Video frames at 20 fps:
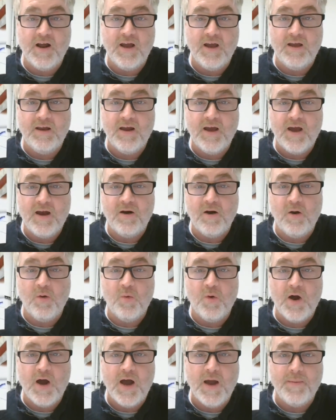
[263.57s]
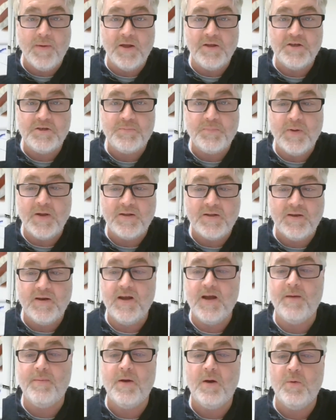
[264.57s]
and I don't know why, but I just picked it
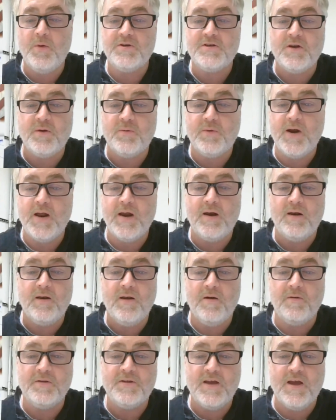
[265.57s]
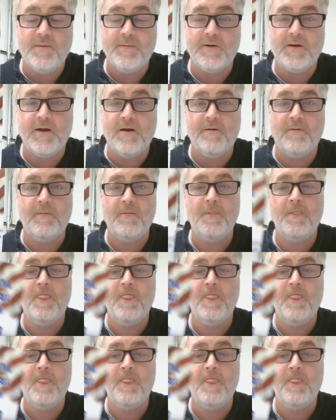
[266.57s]
up. I wish I read it a long time ago.